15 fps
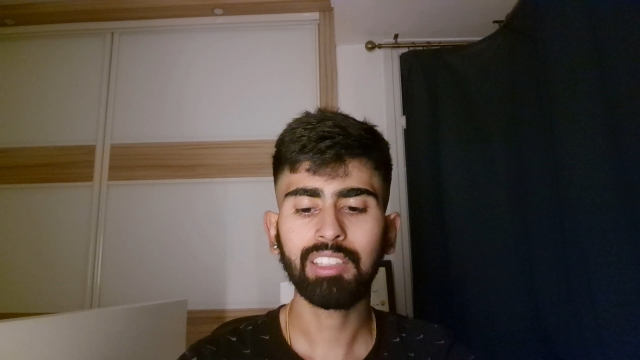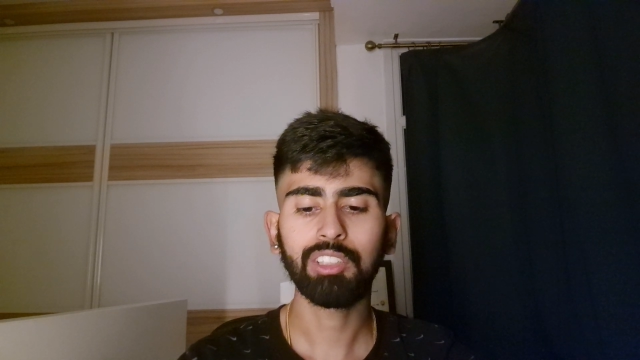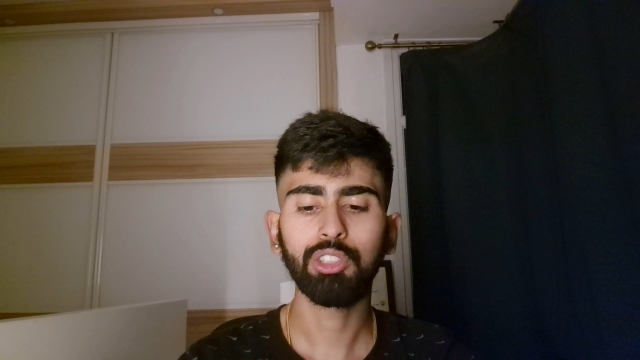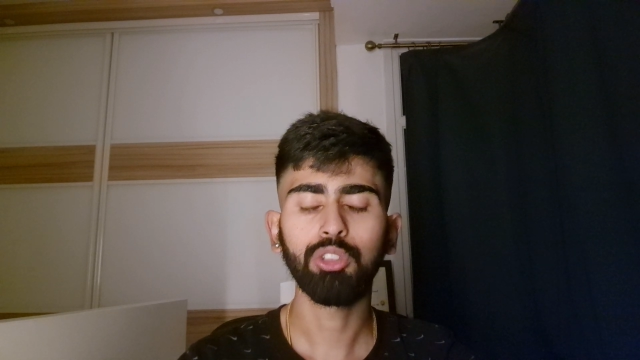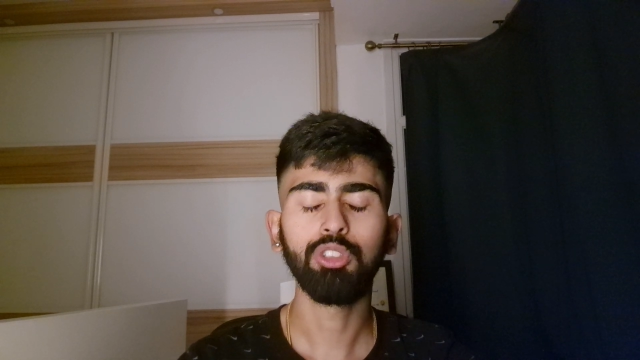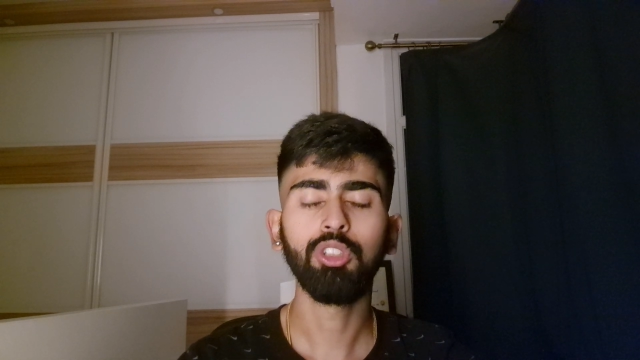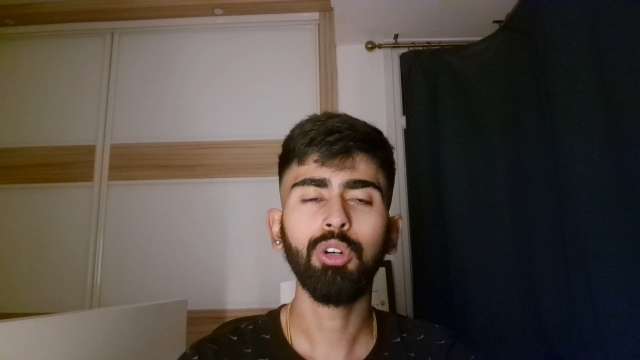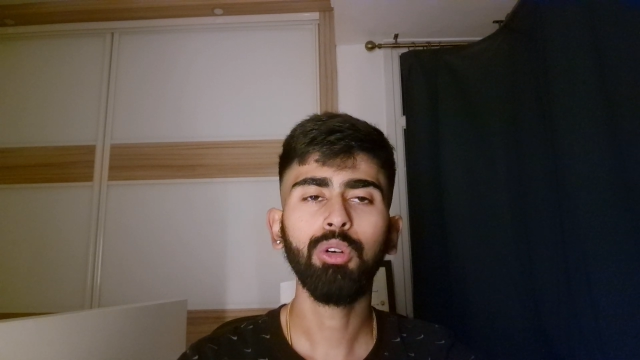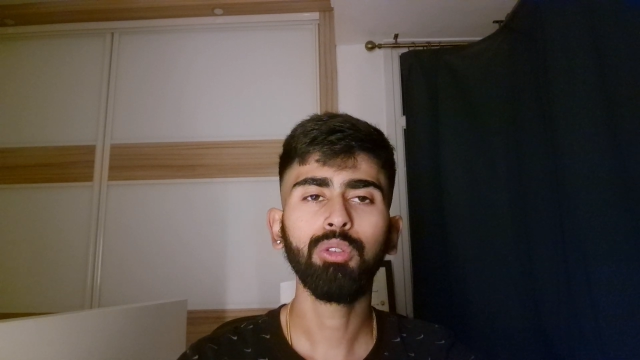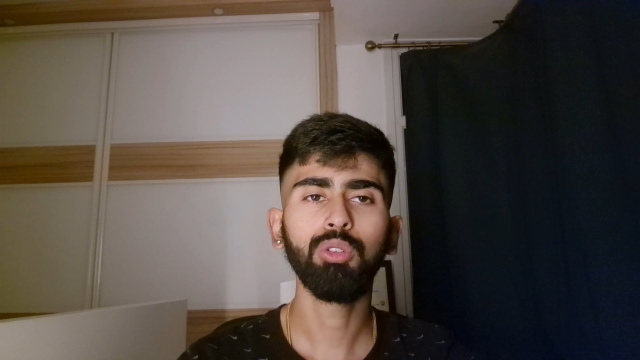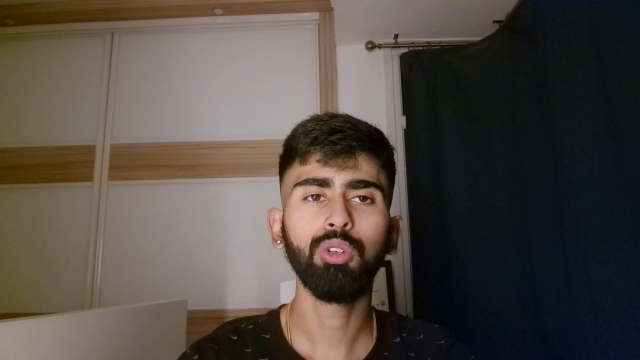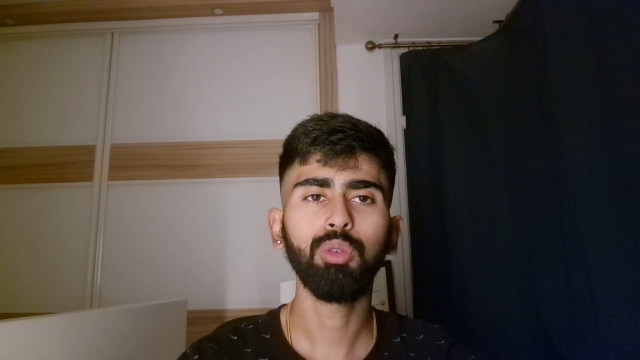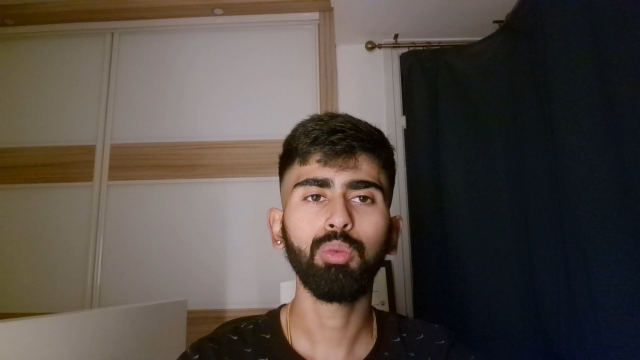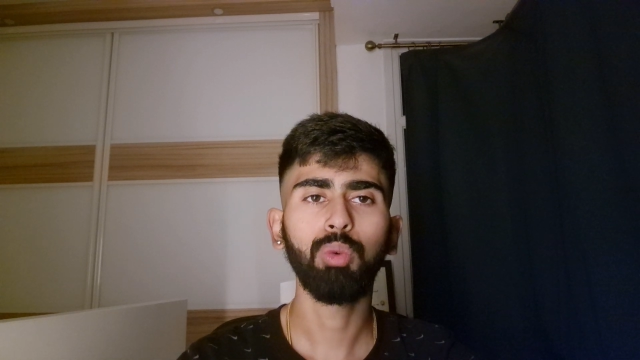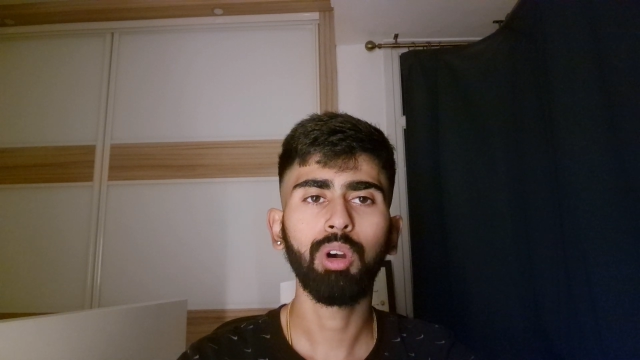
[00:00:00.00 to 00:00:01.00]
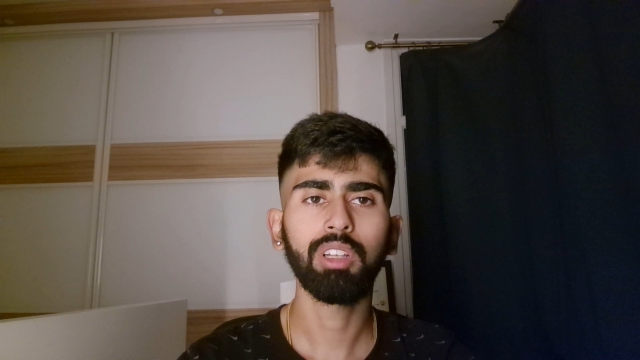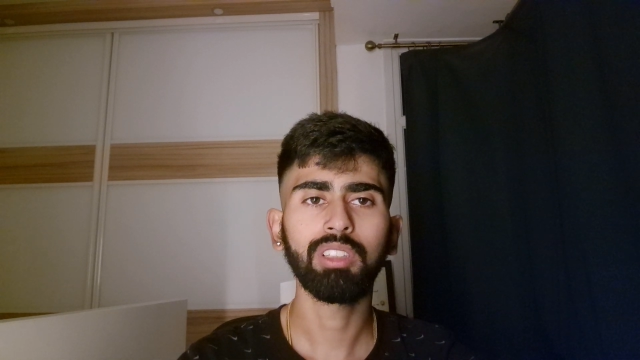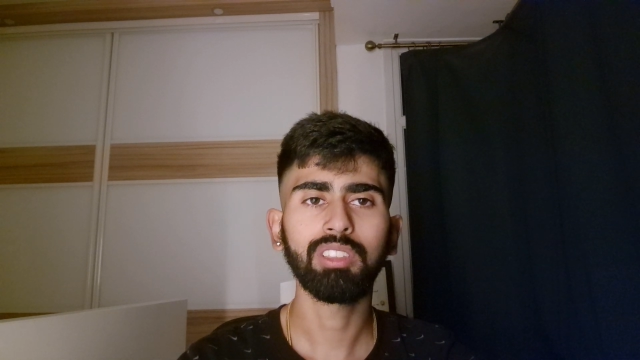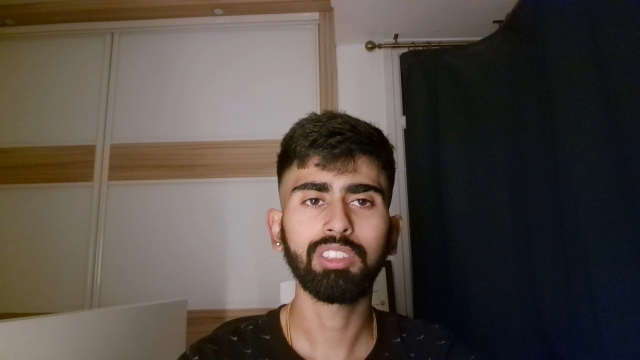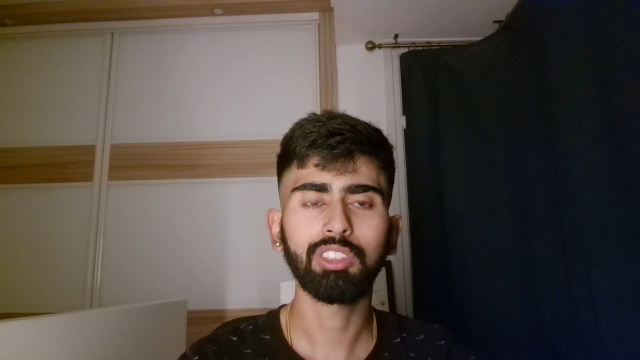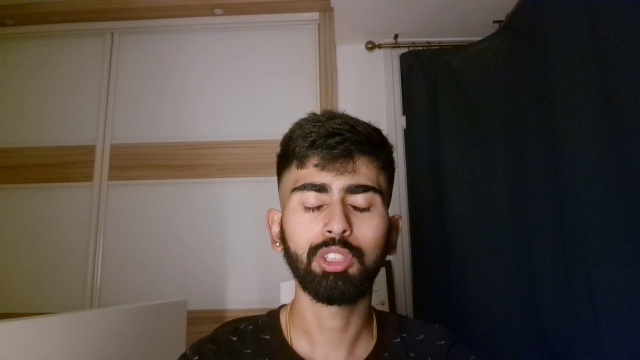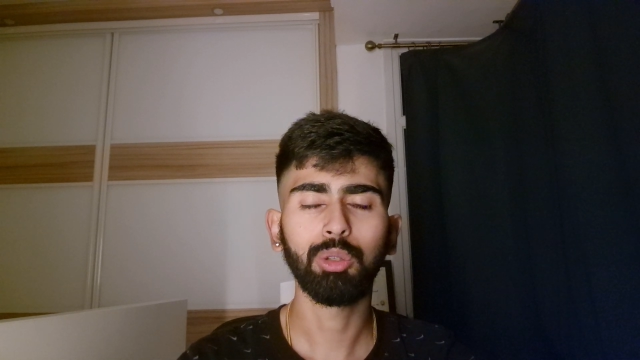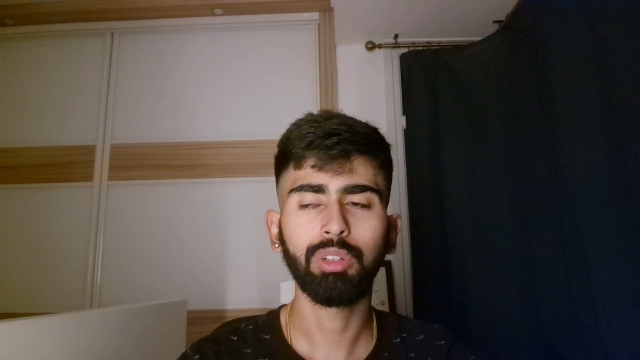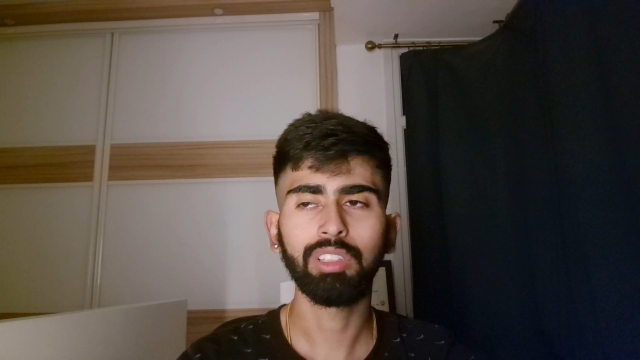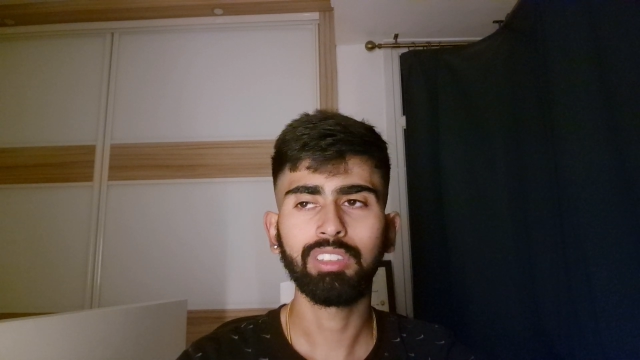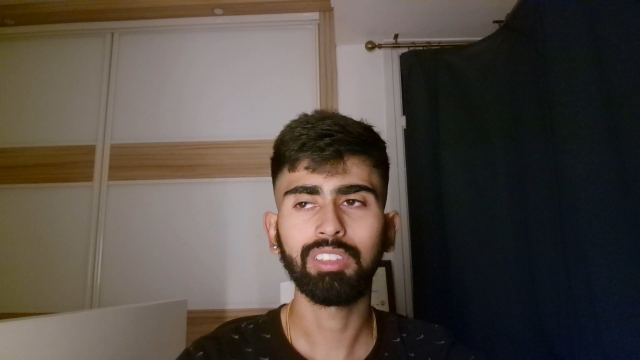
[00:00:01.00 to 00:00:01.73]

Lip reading: that you don't know what's going